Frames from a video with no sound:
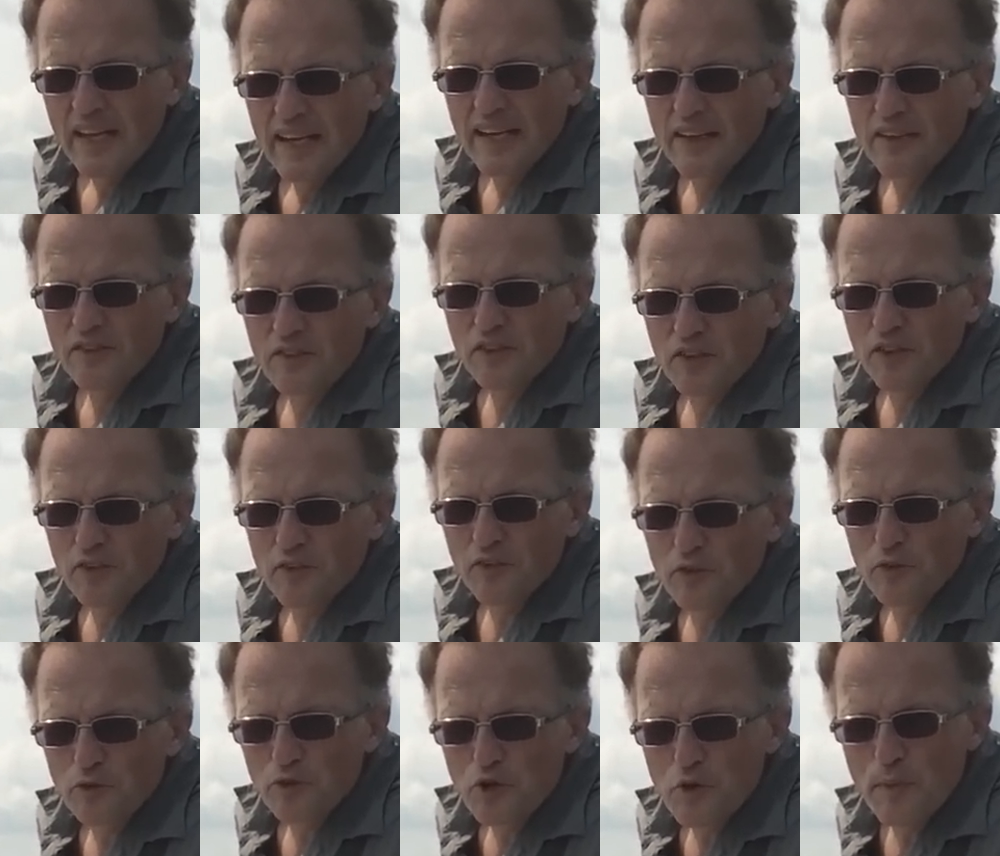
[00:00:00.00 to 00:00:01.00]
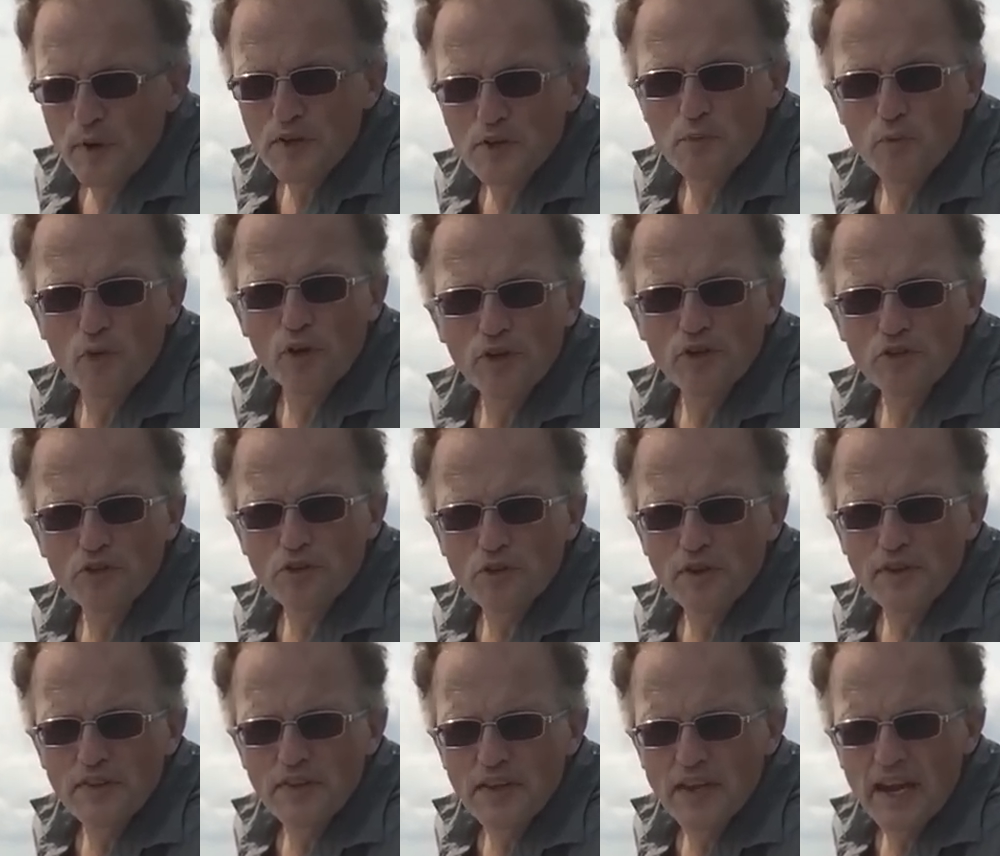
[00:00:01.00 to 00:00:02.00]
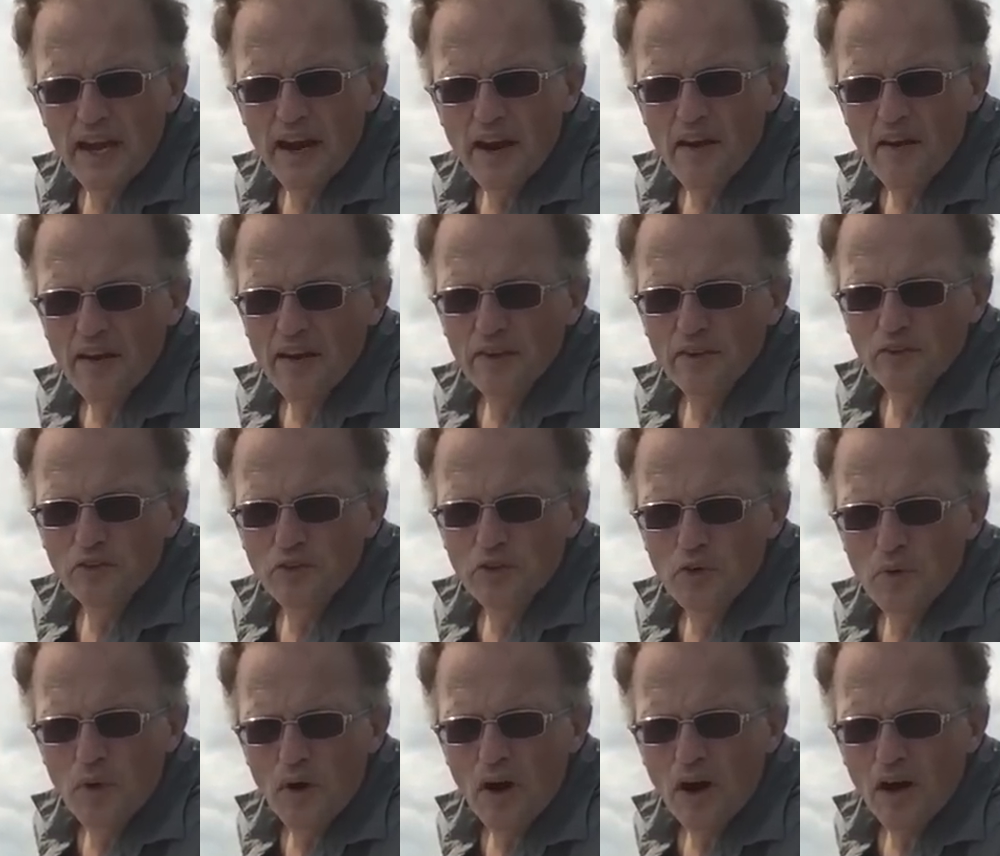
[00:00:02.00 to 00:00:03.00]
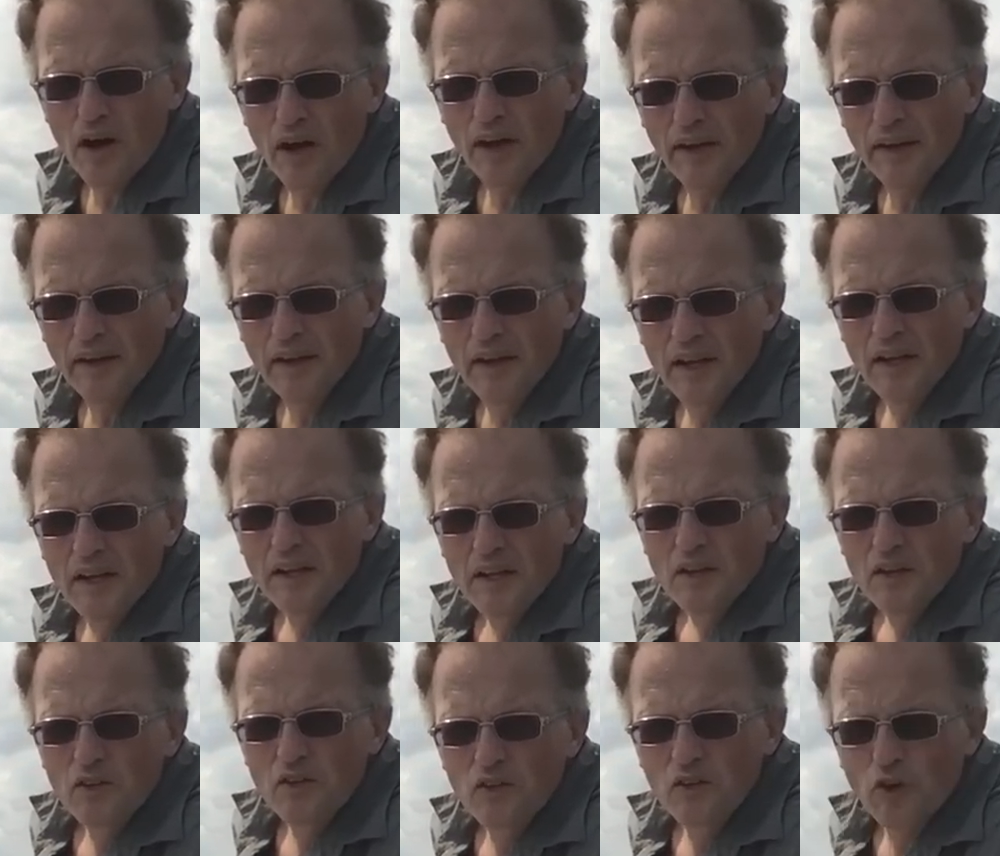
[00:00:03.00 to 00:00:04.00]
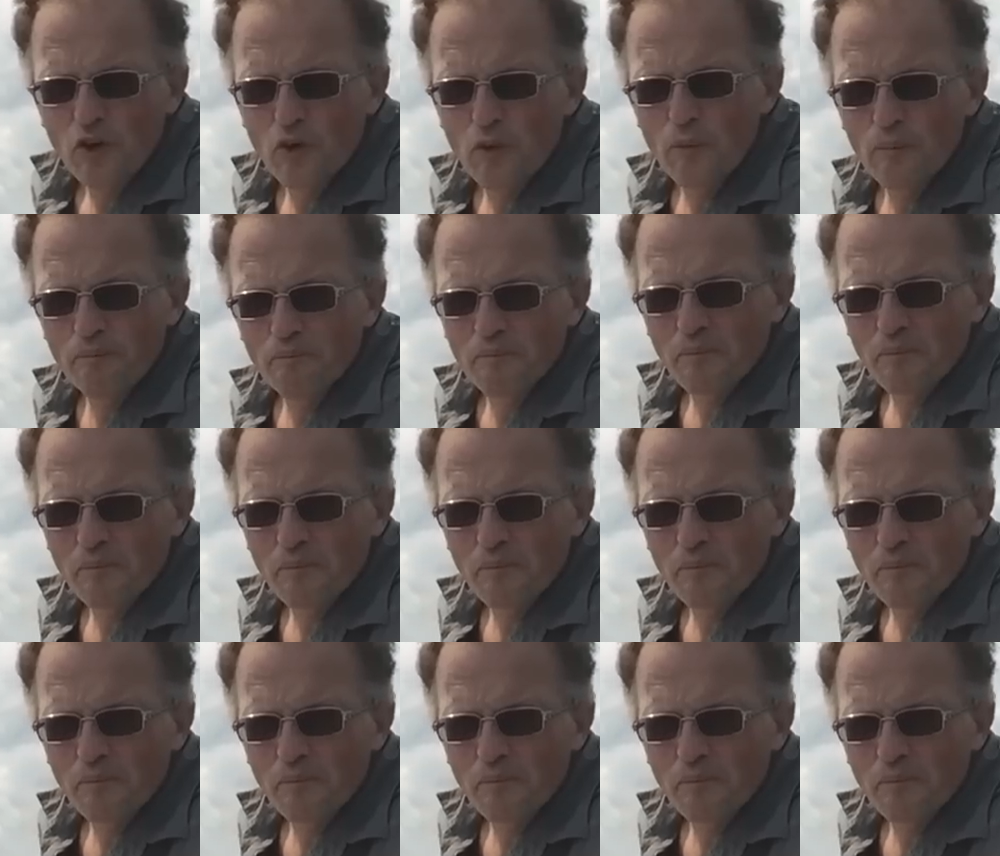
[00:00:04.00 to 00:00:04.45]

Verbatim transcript: it's just there's too much moisture in the air and it's too hot. So